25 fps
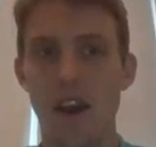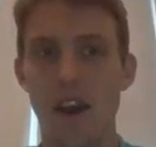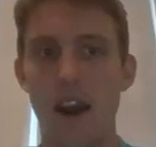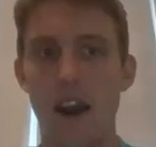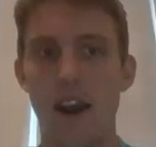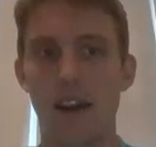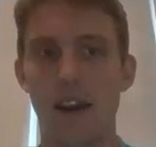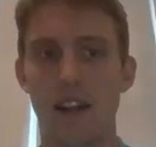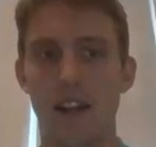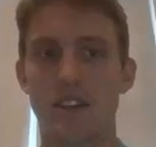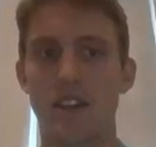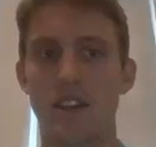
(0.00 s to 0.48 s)

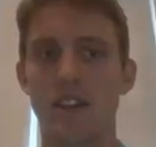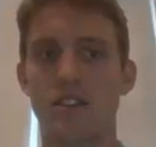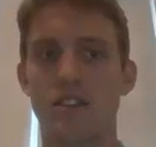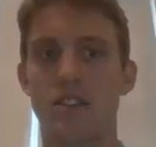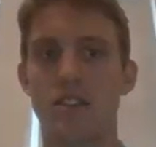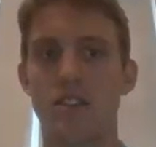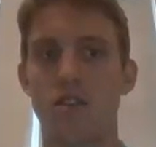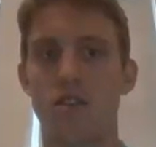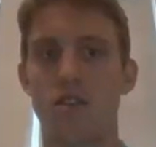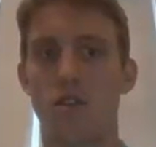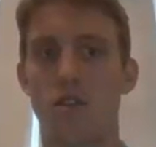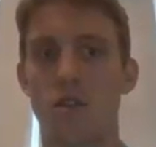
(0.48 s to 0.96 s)
and
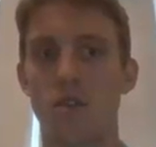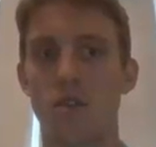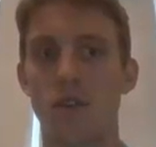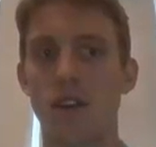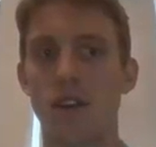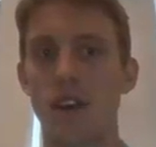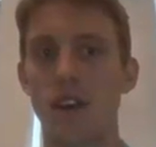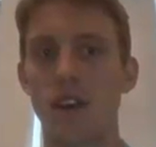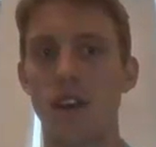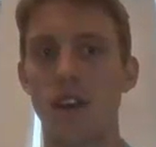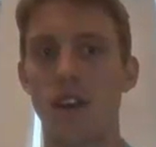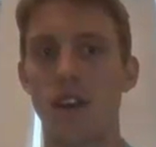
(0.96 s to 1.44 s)
exists
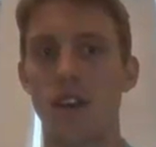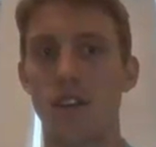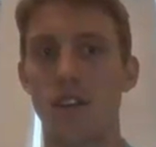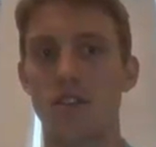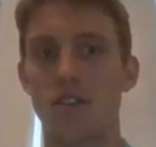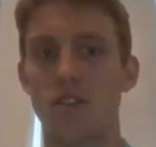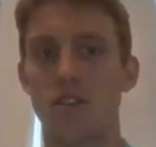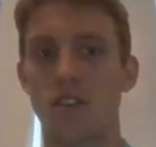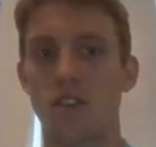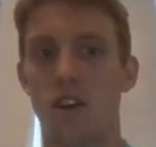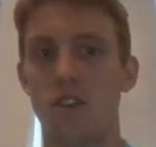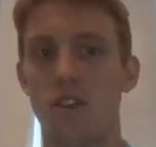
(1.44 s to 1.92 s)
normally in the
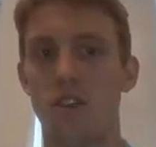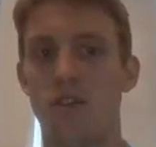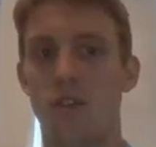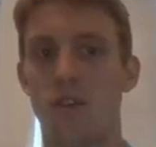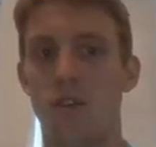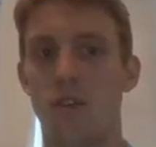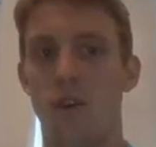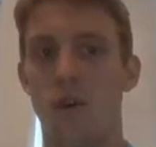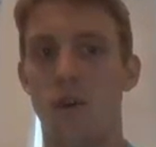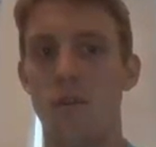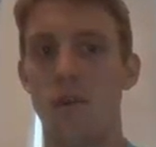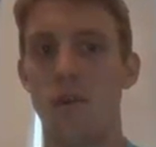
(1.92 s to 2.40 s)
salt
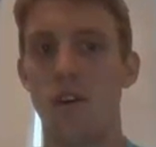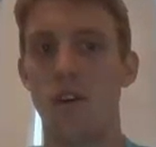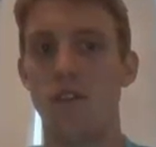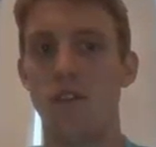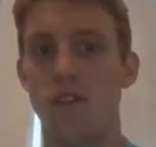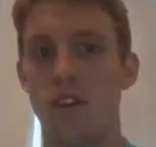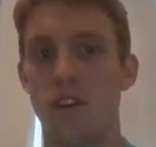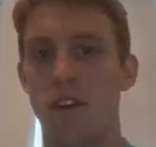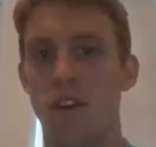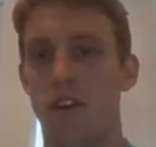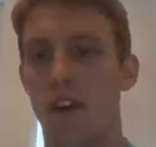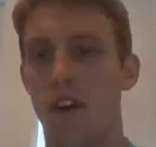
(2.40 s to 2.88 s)
form of
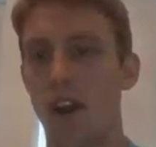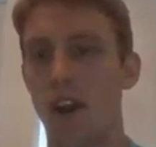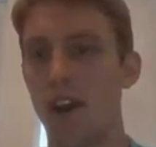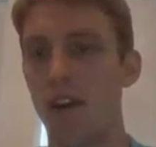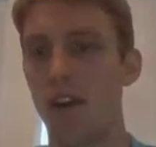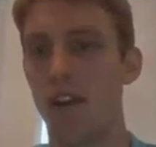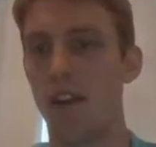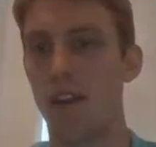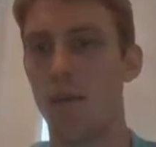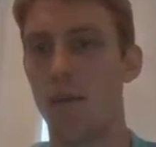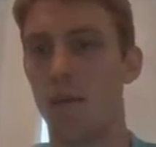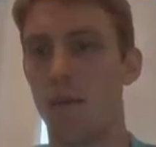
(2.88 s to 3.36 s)
urate
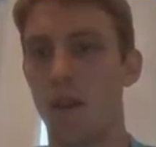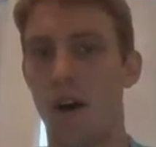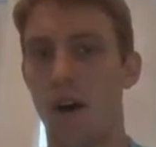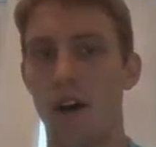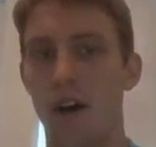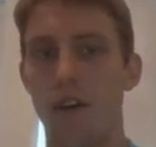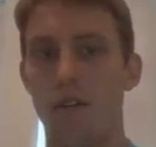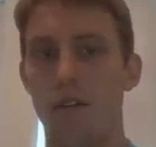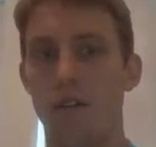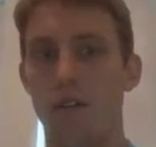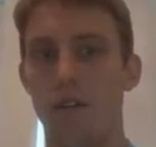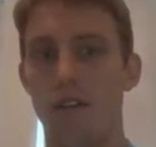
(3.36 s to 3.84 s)
in the blood.